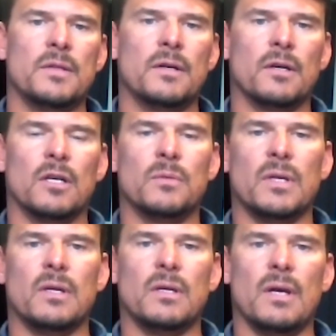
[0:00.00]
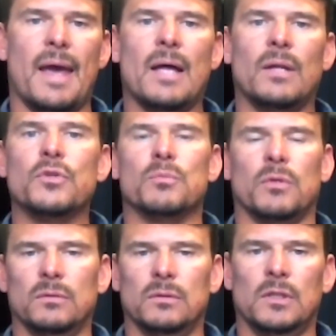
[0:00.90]
that are going to be
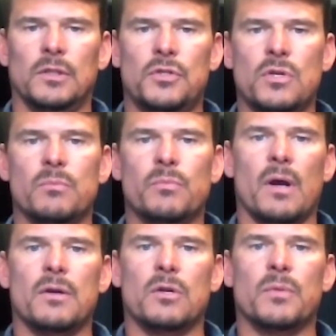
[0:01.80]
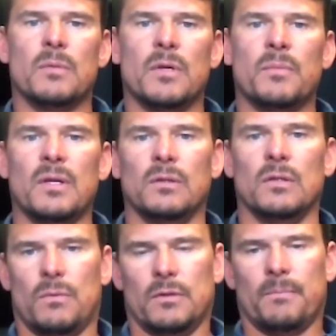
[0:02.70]
eligible to compare to your PPP
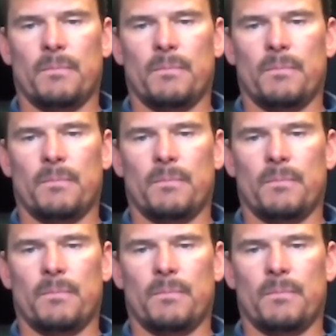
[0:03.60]
loan.